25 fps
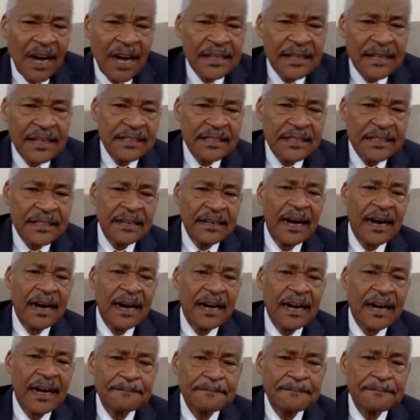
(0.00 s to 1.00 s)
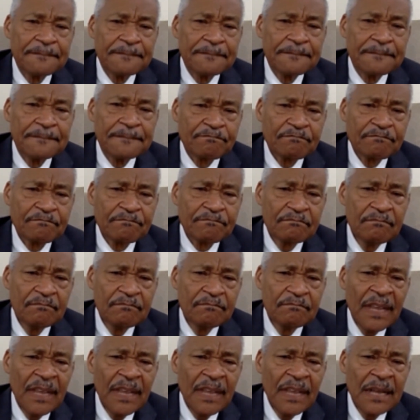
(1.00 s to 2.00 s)
God, help
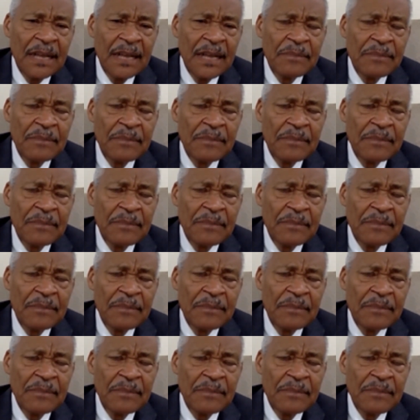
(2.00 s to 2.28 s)
me here.